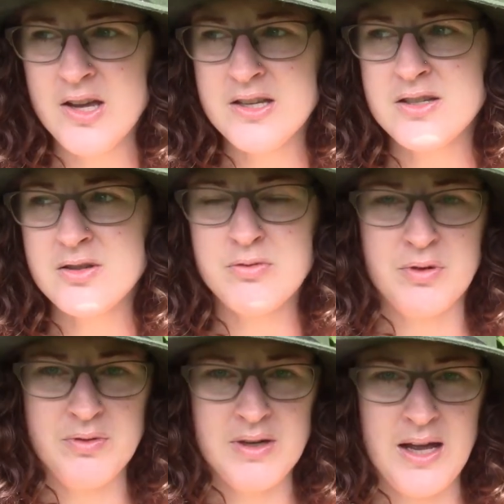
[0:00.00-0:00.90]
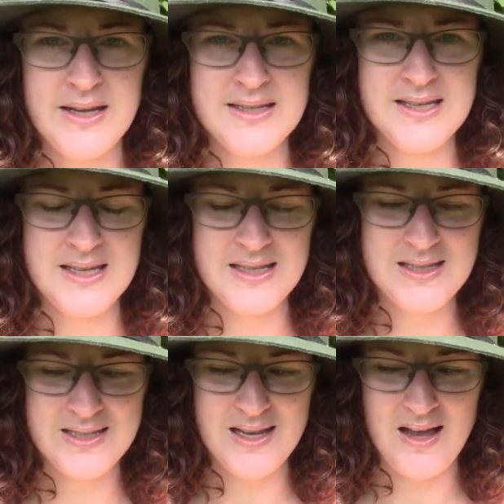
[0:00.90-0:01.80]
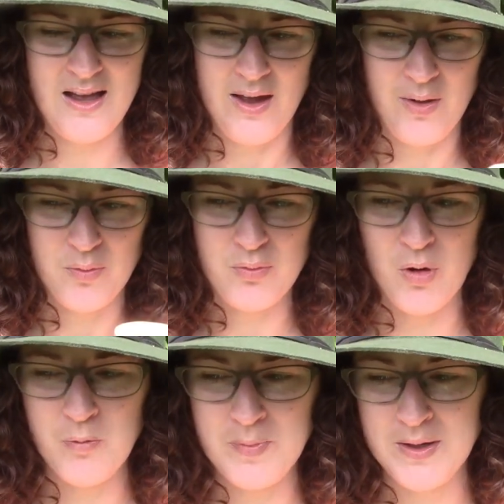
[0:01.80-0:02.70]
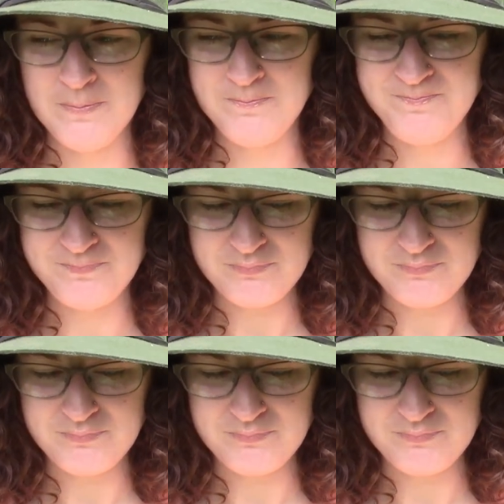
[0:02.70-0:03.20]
scrutinizes Roman